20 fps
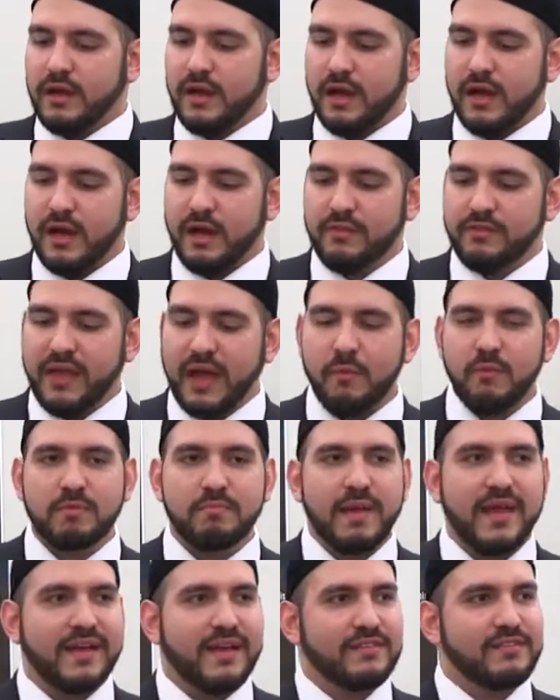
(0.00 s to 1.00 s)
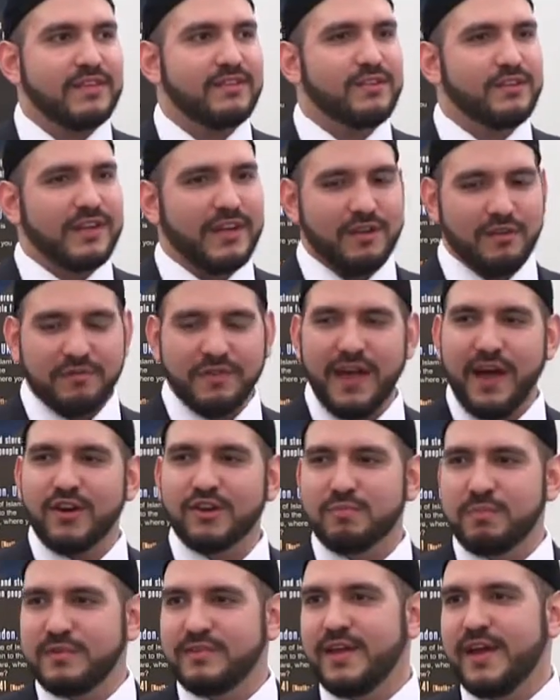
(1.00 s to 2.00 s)
that would make us into kind of
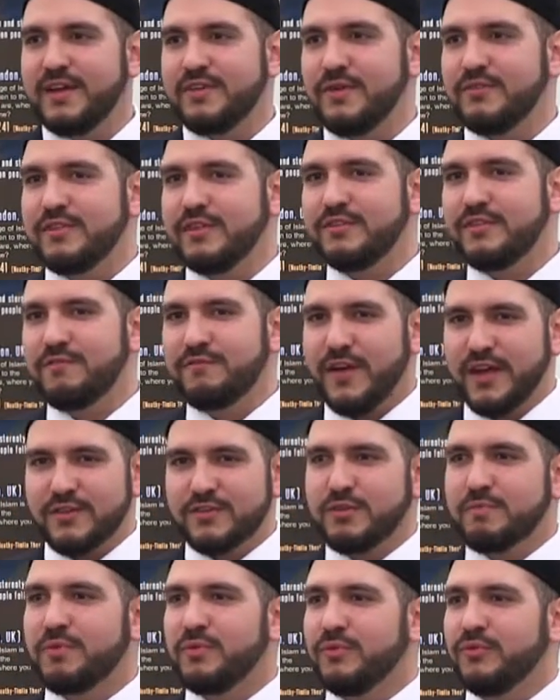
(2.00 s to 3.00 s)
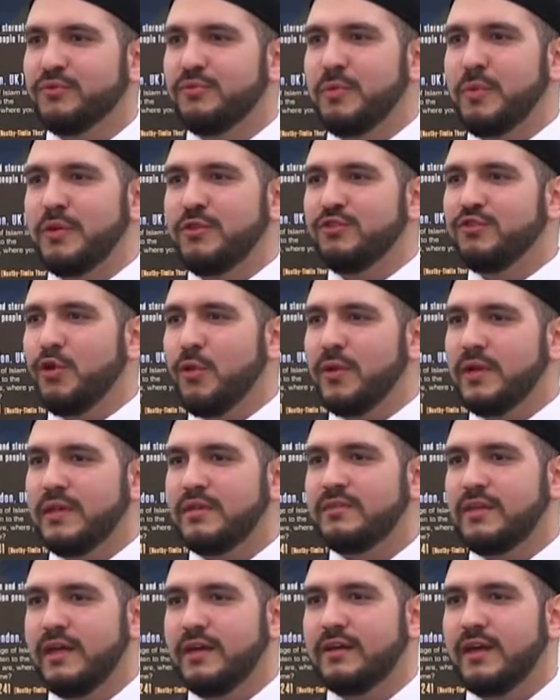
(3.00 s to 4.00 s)
couch potatoes, into vegetables. We wouldn't do
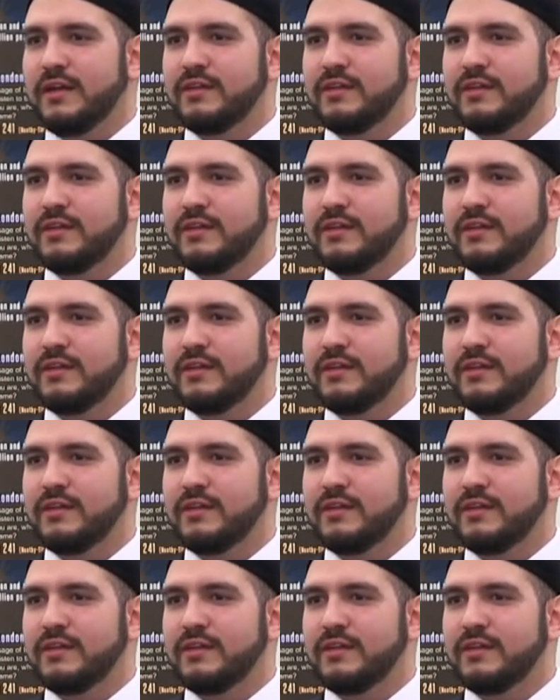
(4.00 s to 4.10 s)
anything.